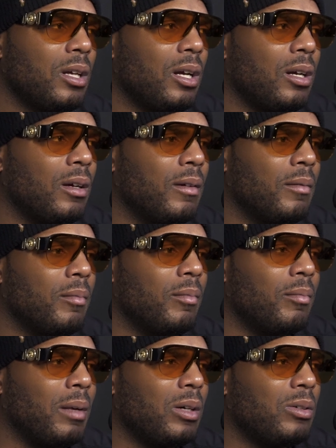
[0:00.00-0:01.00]

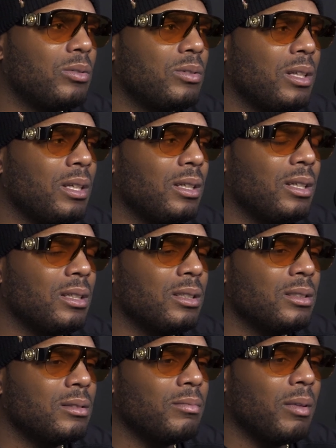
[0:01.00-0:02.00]
my whole thing
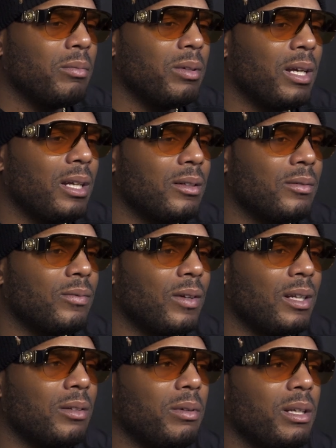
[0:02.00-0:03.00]
is, man, we got to
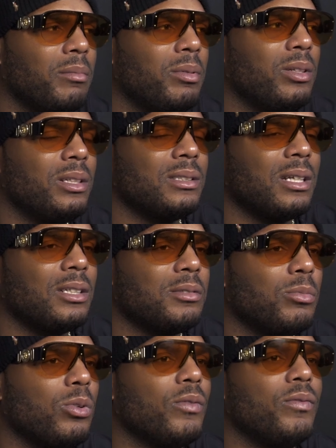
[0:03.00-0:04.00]
find a way to build these houses
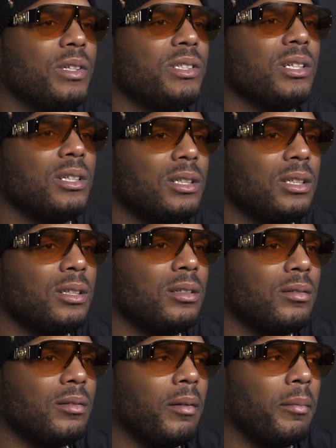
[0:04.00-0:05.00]
more efficiently.
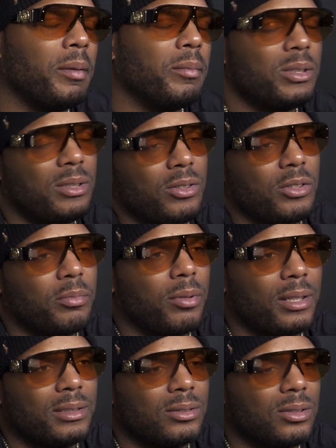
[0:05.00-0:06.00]
I mean, material
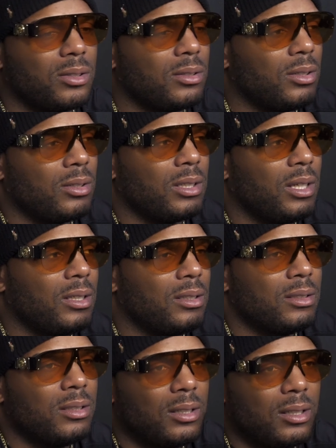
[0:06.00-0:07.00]
prices are getting,